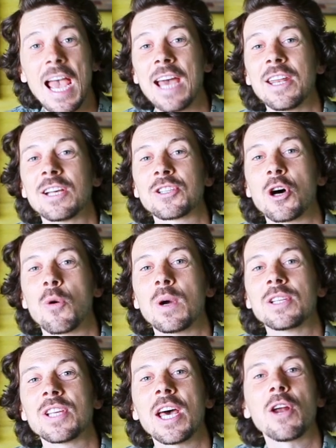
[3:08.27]
And as
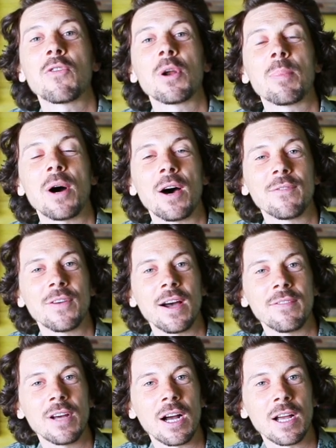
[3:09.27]
always, head over to
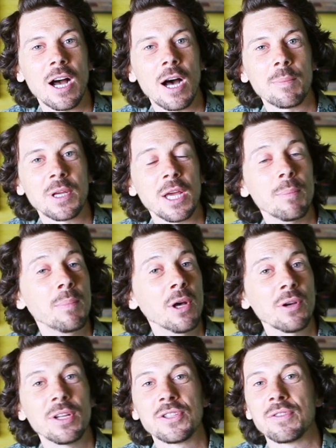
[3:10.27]
pond5.com to get
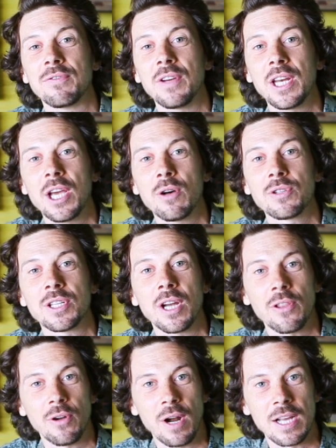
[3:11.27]
millions of videos
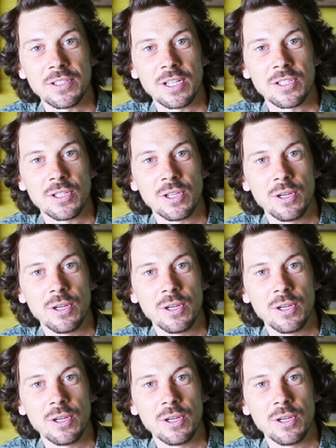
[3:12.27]
and other assets